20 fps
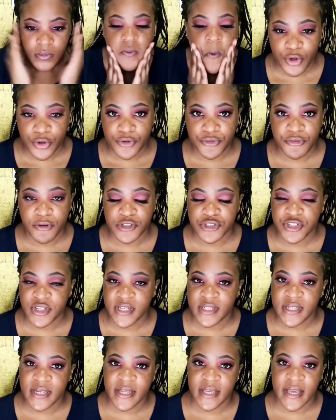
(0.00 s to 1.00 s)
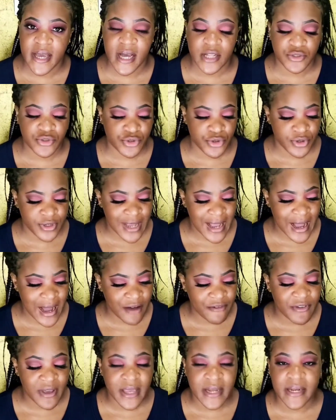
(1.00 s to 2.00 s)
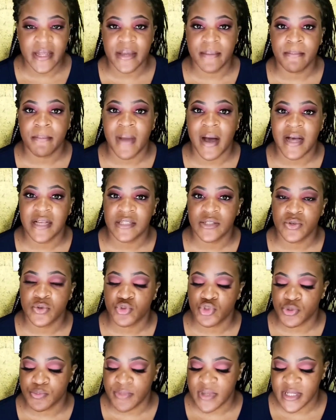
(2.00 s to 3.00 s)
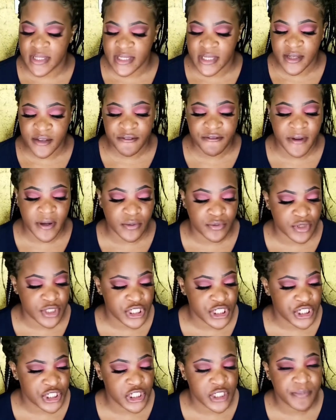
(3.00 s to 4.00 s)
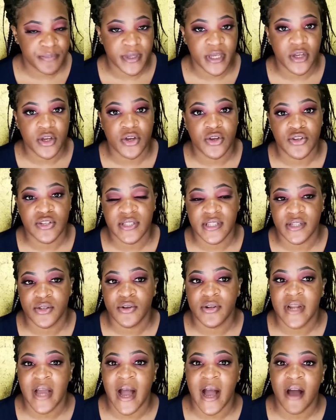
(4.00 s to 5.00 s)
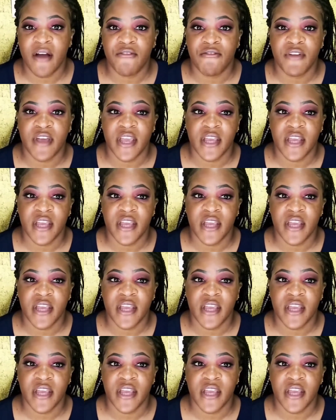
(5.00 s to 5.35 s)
Unfortunately, I do not have any Mass Cosmetic foundation because they don't have